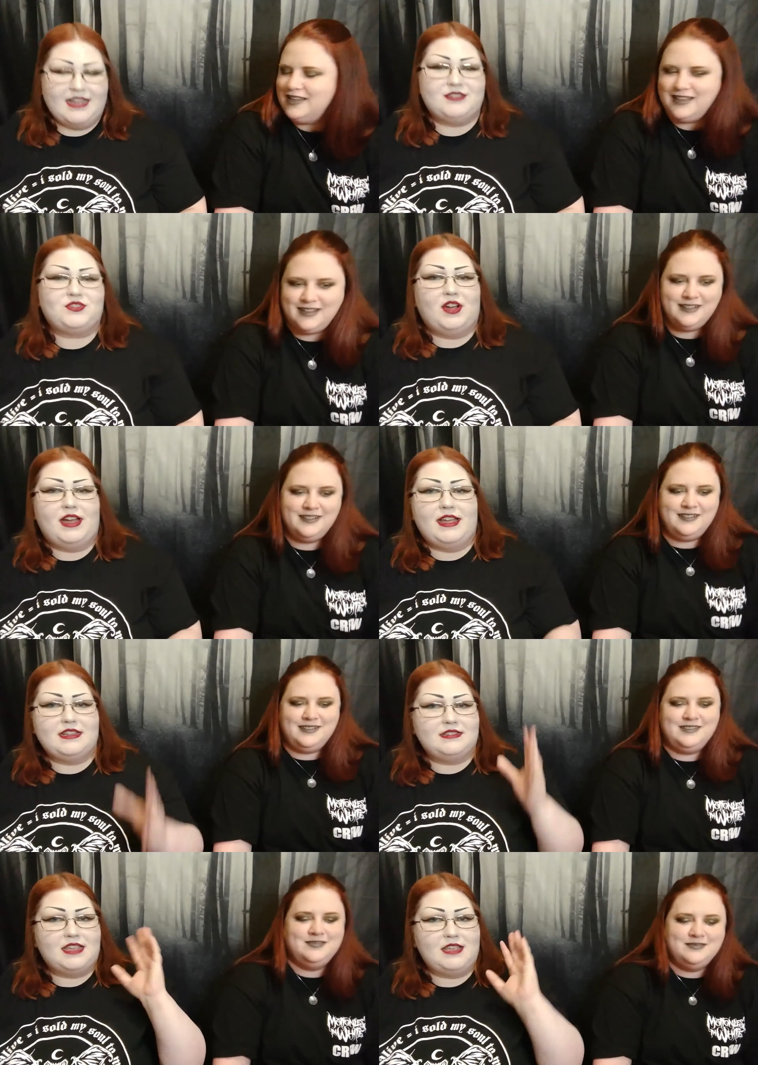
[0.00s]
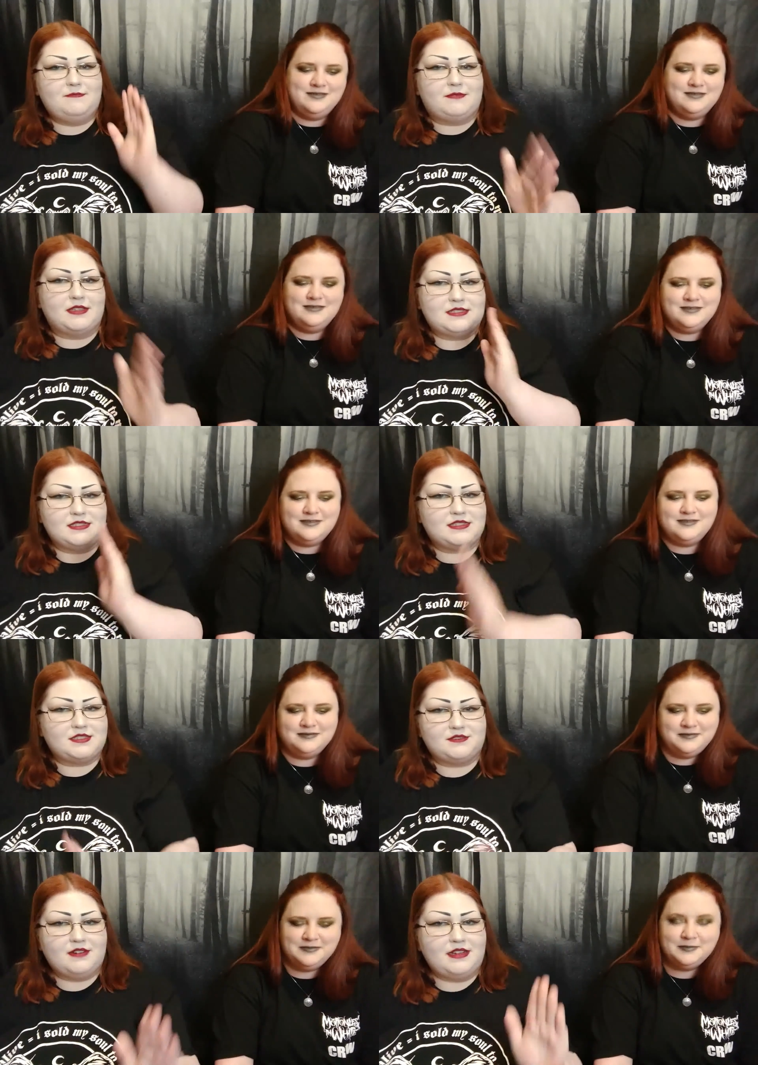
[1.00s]
Speaker 1: and try and keep this as
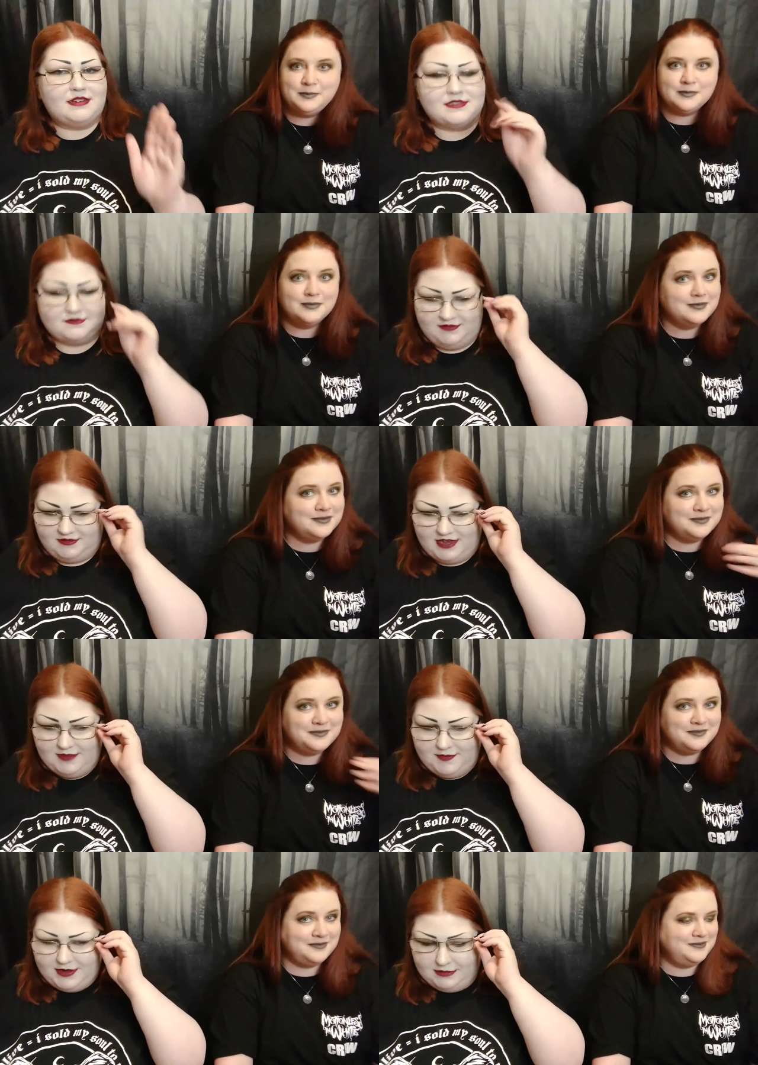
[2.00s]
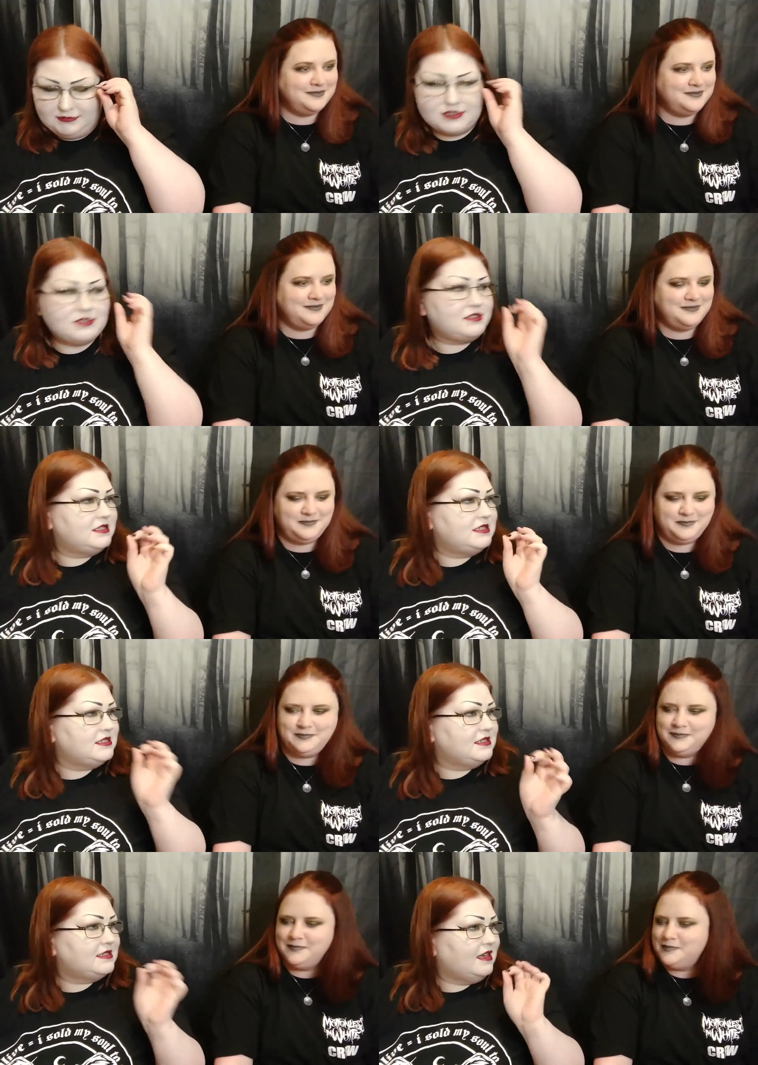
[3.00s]
straight as we're keeping it, which
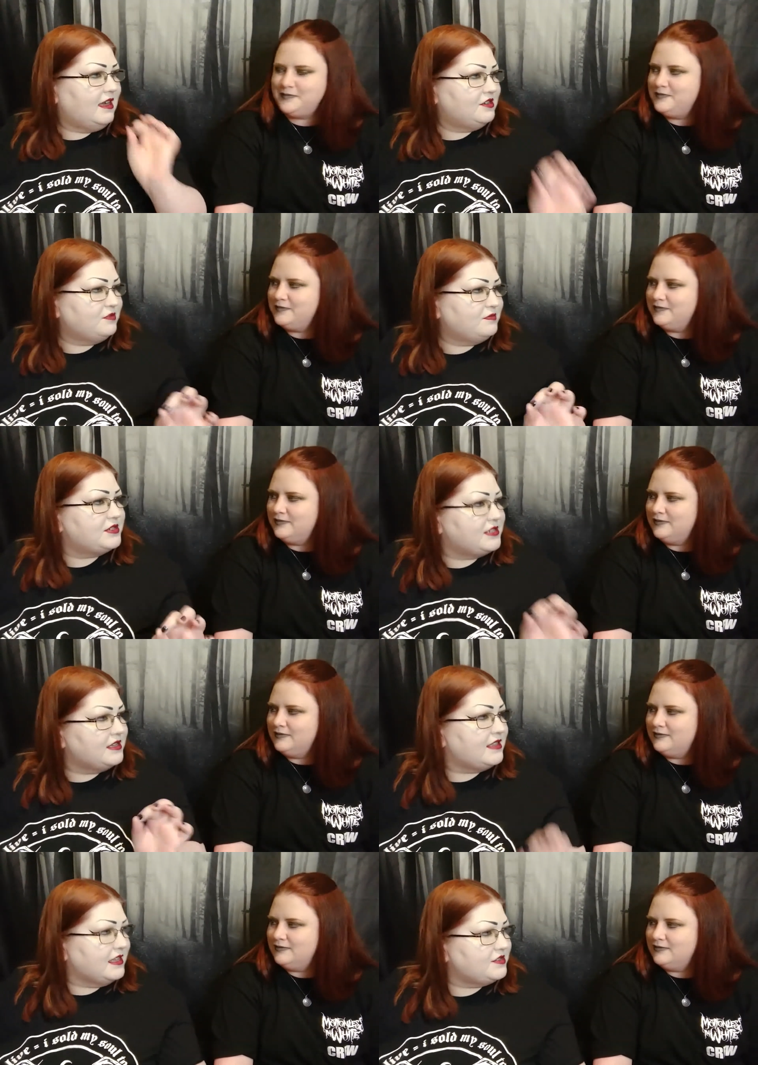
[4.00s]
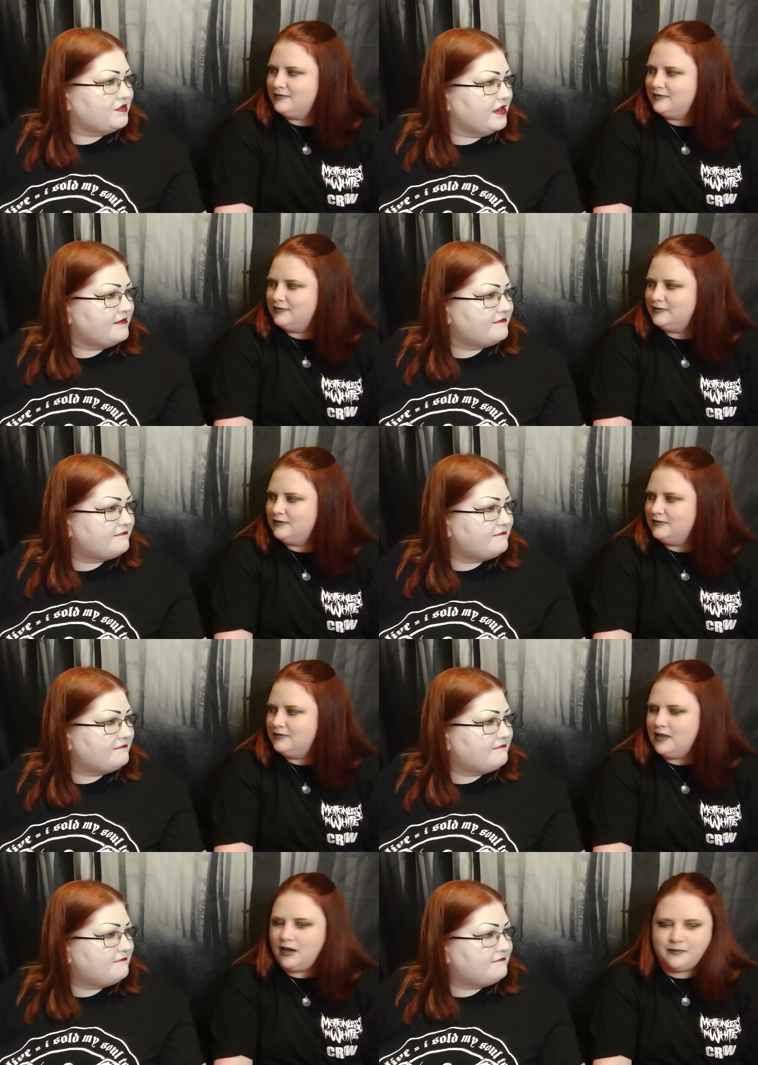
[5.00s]
isn't 100% that straight.
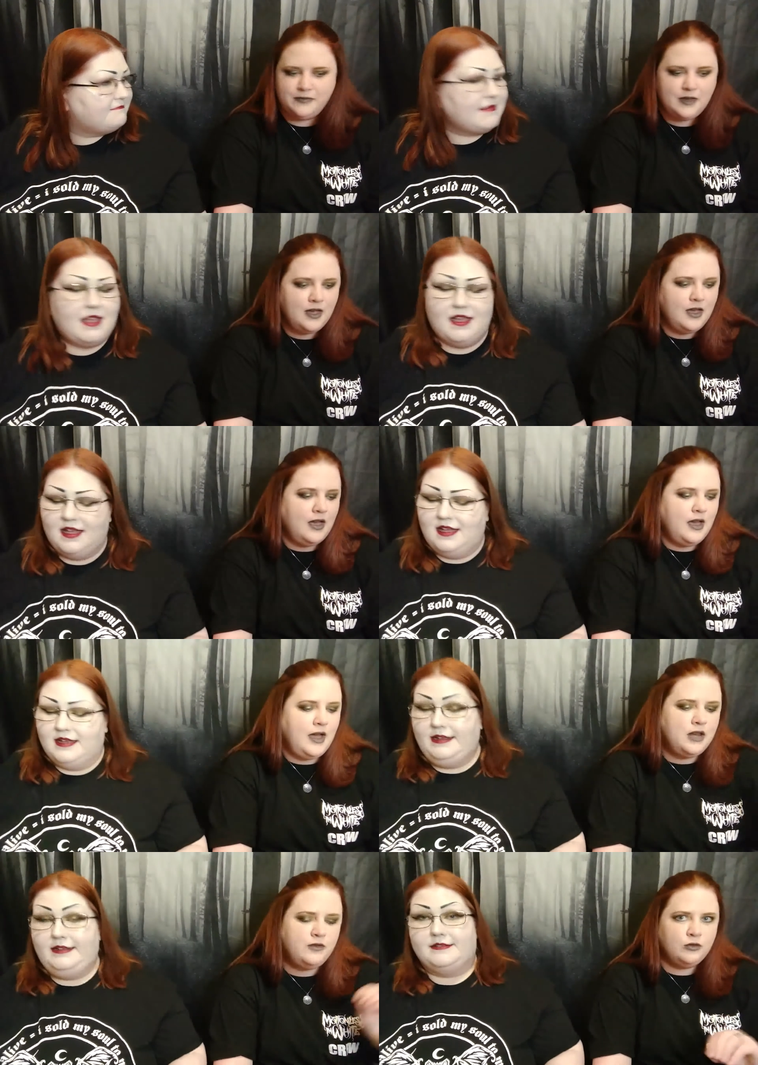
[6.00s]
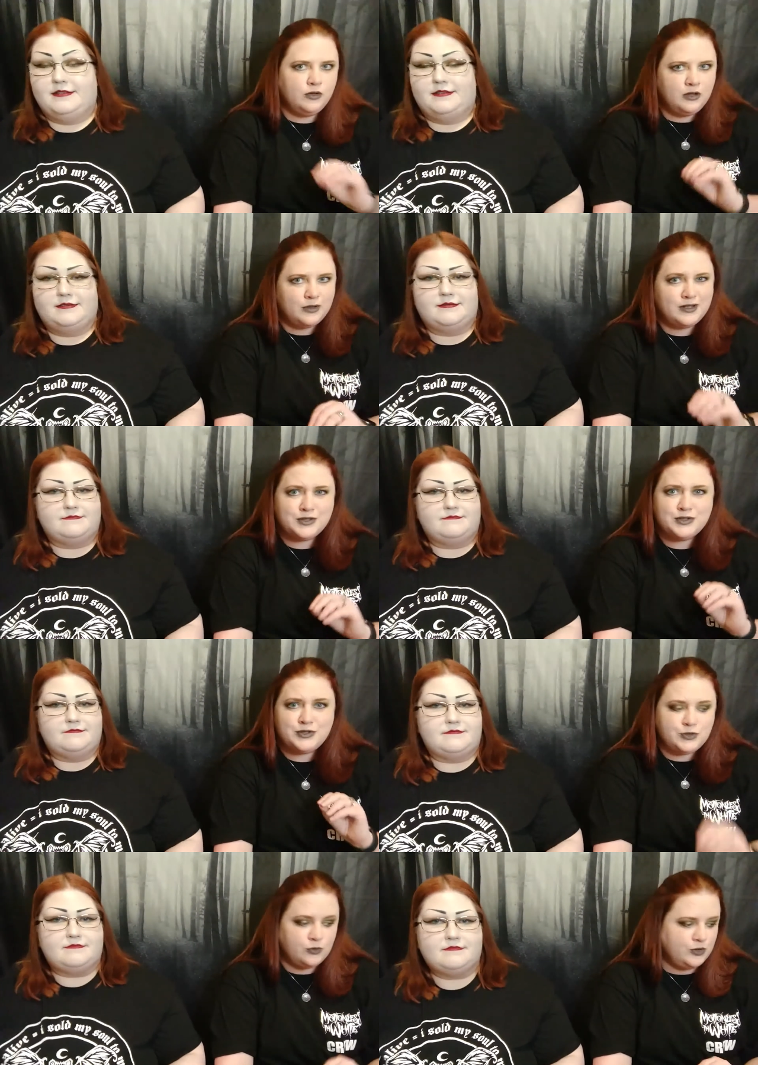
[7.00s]
Speaker 2: No. And if you really want a good
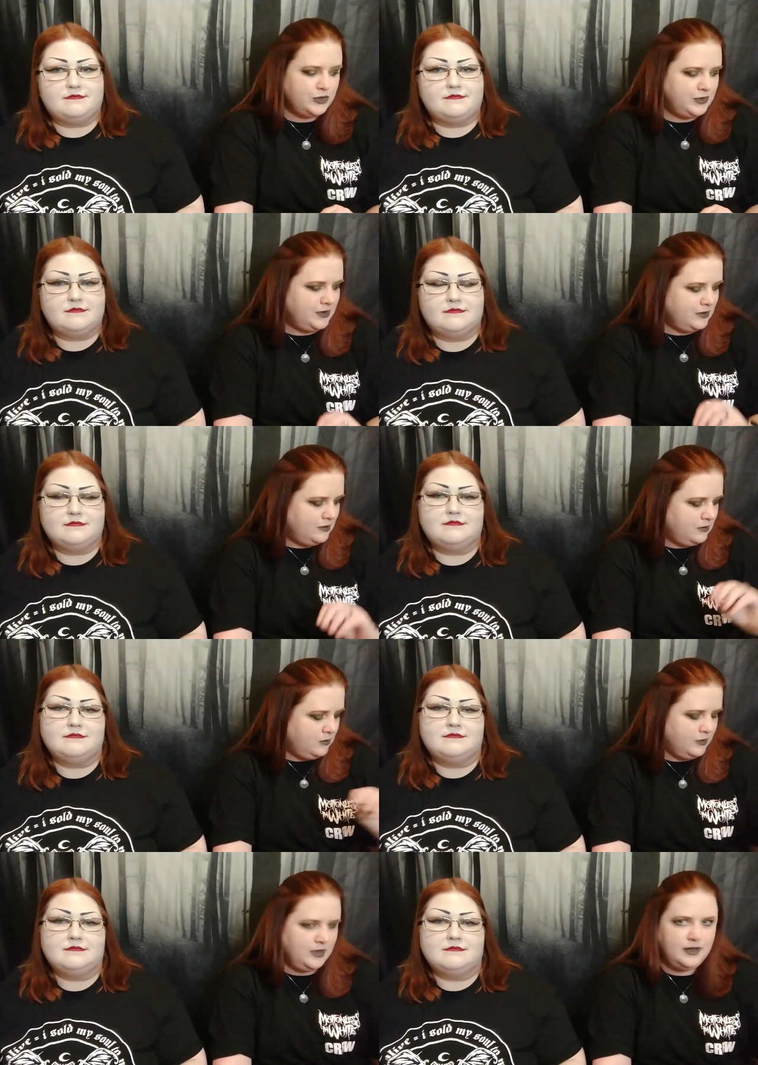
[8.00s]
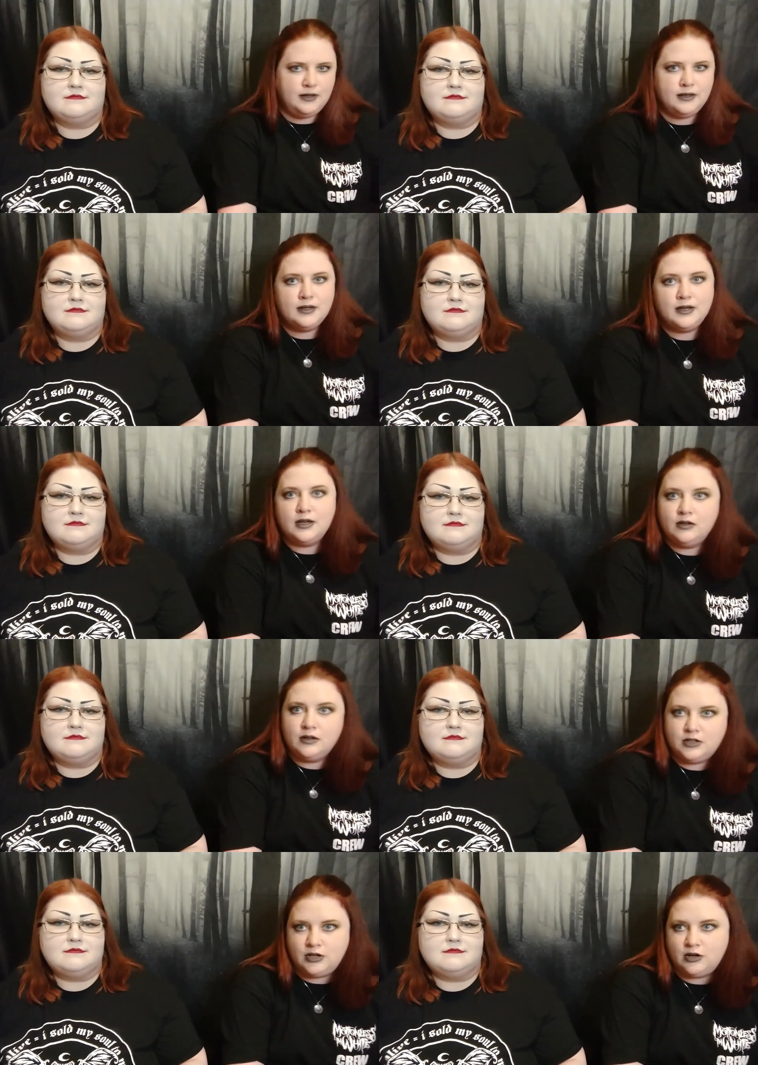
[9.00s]
source on
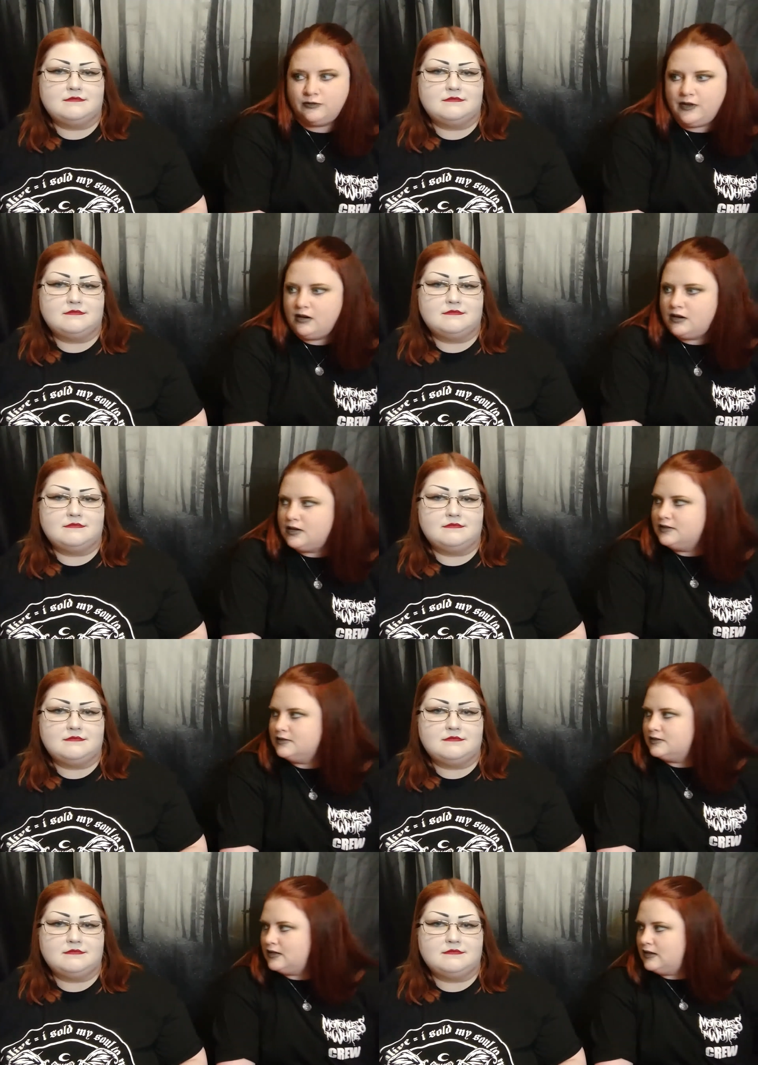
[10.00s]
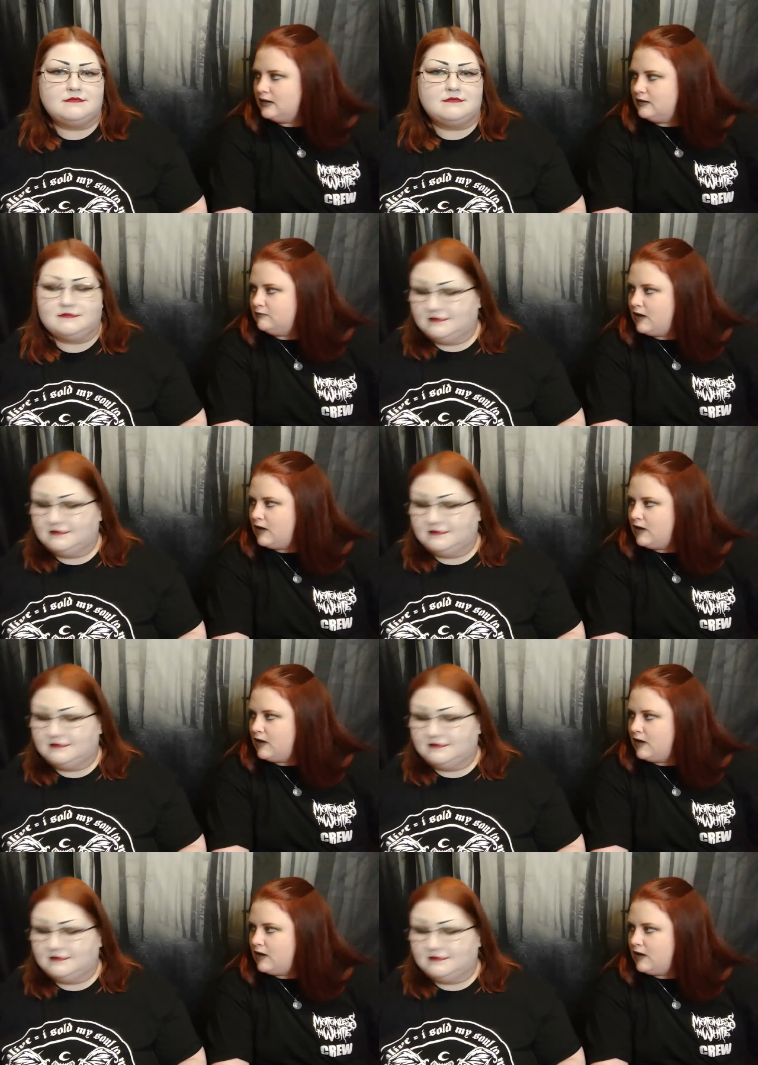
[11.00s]
dark fairies and